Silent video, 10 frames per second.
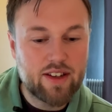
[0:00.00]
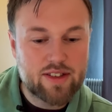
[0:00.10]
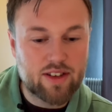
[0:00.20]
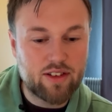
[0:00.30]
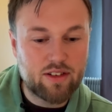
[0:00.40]

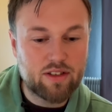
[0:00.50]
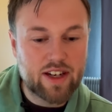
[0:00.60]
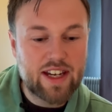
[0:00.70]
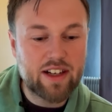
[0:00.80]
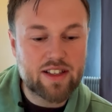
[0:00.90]
So
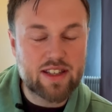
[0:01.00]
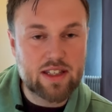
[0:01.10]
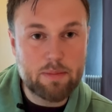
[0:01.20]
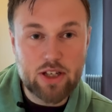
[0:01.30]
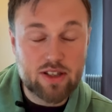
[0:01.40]
here it's
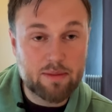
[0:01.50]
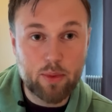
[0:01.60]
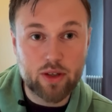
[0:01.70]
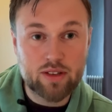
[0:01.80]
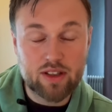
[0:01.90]
especially
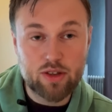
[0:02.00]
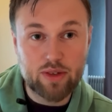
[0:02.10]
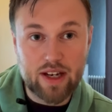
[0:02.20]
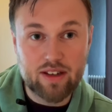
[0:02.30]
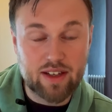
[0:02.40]
important that you
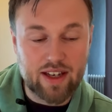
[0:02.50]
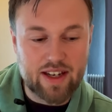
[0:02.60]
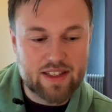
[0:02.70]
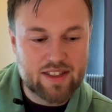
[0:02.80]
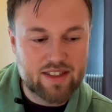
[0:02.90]

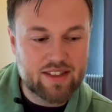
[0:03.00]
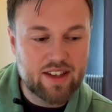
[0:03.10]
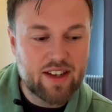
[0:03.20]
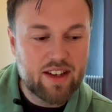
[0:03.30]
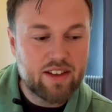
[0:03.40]
recognize
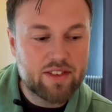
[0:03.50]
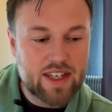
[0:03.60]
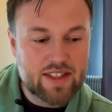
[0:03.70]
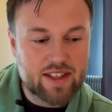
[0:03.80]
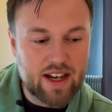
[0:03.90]

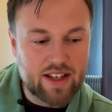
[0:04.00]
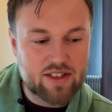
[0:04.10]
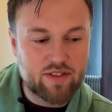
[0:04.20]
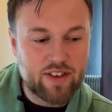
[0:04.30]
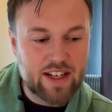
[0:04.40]
these
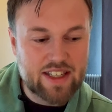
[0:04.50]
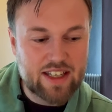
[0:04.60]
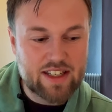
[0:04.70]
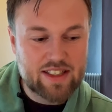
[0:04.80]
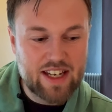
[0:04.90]
kinds of
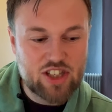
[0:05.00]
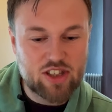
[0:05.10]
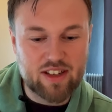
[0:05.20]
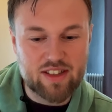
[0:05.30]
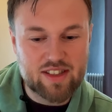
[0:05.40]

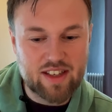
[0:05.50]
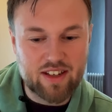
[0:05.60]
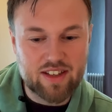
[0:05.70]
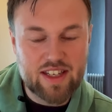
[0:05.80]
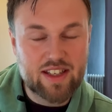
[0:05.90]
idealizations
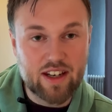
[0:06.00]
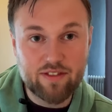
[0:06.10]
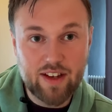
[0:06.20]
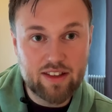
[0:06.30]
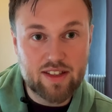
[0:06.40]
and these kind
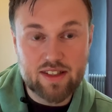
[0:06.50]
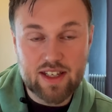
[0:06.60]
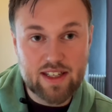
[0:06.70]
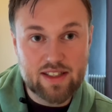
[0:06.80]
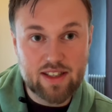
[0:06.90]
of
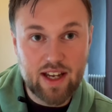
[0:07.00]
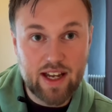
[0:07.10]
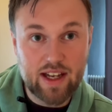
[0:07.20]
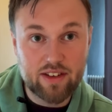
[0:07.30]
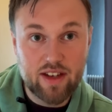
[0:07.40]
fantasies
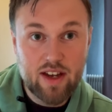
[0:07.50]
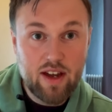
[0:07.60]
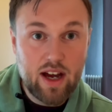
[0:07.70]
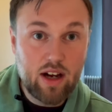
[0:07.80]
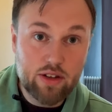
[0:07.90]
and
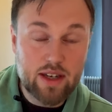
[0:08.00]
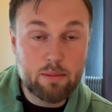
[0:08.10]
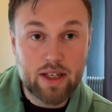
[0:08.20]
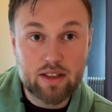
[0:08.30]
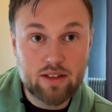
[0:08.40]
how they
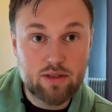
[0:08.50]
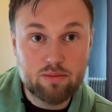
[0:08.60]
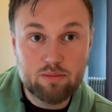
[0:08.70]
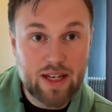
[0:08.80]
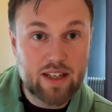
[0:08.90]
might
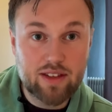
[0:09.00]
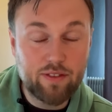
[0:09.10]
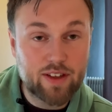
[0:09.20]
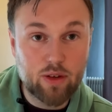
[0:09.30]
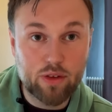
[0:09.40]
make it
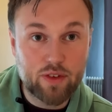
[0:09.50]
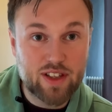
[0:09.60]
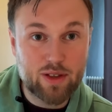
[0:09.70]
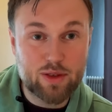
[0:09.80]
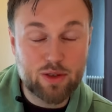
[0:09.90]
difficult for
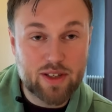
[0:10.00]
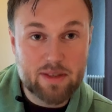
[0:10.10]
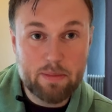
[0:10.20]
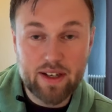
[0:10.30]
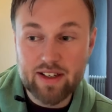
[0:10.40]
you to
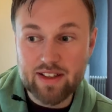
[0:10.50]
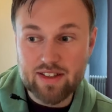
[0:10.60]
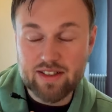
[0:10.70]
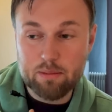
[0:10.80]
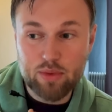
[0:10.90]

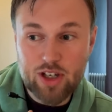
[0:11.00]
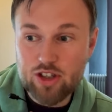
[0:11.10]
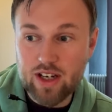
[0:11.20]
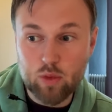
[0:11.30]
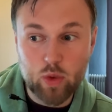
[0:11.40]
experience and
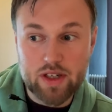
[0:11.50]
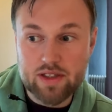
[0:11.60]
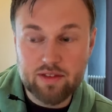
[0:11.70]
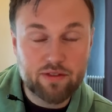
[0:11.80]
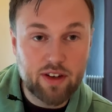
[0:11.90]
appreciate what
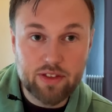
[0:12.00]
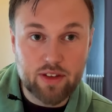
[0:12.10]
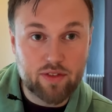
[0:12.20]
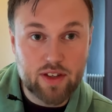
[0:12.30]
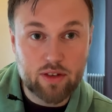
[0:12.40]
is in front
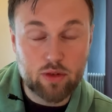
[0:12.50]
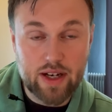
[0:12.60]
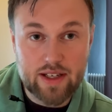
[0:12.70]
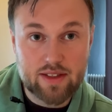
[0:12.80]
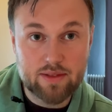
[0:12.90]
of you,
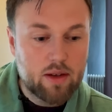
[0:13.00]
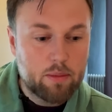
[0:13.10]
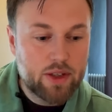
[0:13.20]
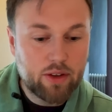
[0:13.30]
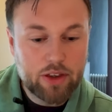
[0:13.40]
right?
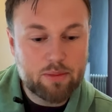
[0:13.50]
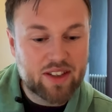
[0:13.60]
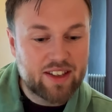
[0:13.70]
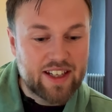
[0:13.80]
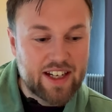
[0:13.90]
But
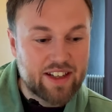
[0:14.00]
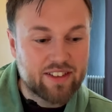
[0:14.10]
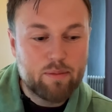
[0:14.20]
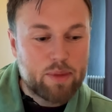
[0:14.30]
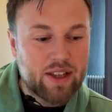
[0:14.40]
ultimately,
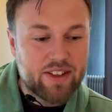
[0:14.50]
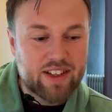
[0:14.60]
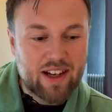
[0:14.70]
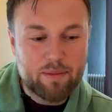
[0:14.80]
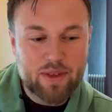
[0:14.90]

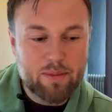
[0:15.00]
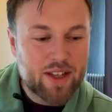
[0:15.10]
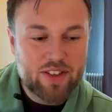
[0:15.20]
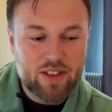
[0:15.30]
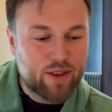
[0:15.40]
building up the
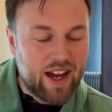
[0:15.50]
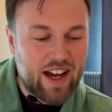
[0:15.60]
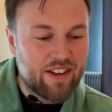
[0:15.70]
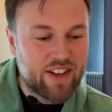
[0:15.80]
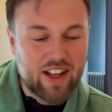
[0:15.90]
ability to
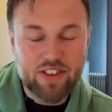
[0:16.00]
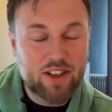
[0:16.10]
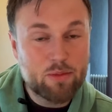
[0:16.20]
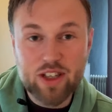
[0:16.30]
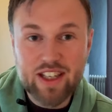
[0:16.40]
have healthy
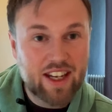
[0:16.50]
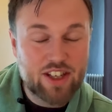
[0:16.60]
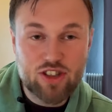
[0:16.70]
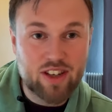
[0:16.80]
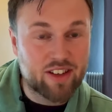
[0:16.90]

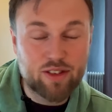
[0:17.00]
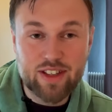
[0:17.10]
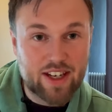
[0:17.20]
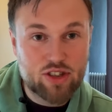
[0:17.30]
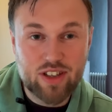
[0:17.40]
communication and
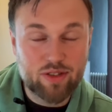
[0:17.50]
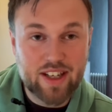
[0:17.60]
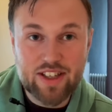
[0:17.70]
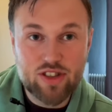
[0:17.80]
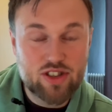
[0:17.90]
connection in
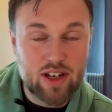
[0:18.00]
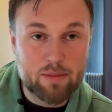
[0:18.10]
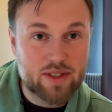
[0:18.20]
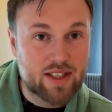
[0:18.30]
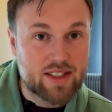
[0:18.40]

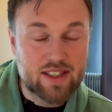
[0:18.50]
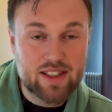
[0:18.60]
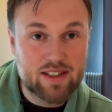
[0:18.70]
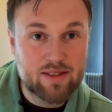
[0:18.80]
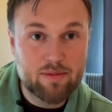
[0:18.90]
relationships
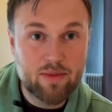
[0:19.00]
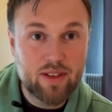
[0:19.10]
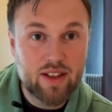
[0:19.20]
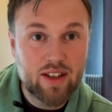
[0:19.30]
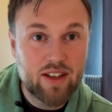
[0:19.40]
is
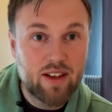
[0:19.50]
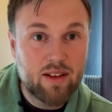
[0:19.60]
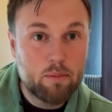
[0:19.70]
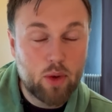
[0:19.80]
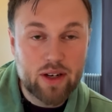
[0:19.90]

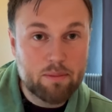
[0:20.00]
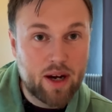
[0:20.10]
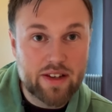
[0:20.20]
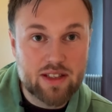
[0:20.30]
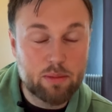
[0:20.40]
more than
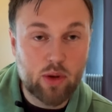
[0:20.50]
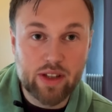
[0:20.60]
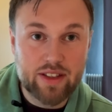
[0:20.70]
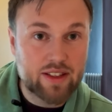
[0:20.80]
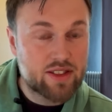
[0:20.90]

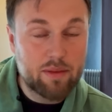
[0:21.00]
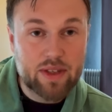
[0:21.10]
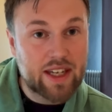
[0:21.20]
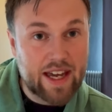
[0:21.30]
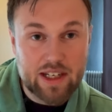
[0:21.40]
possible and it's
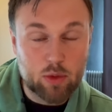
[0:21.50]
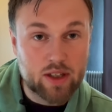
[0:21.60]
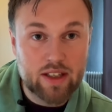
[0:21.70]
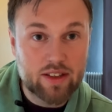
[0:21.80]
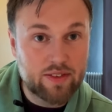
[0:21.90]
something
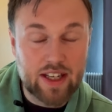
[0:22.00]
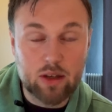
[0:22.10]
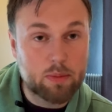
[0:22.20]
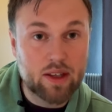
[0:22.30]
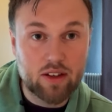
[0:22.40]
anyone can
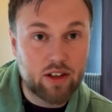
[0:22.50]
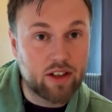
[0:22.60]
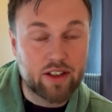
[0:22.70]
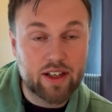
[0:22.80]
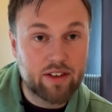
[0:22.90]
develop and
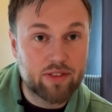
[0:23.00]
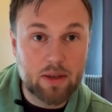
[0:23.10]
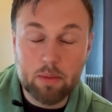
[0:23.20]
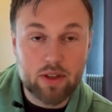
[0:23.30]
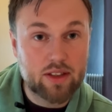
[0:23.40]
learn if
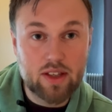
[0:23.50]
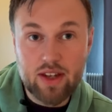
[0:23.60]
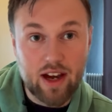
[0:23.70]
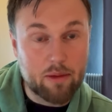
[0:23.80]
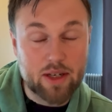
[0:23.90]
they put in the
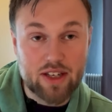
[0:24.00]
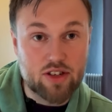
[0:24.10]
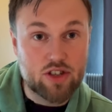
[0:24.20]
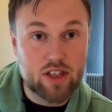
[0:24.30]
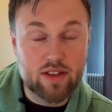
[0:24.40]
time and
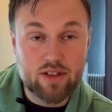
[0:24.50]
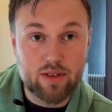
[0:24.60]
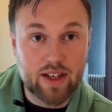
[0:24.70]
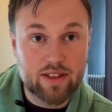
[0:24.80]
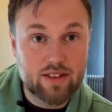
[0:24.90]
energy
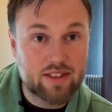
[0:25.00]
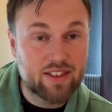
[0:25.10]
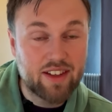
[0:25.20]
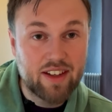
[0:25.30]
into it.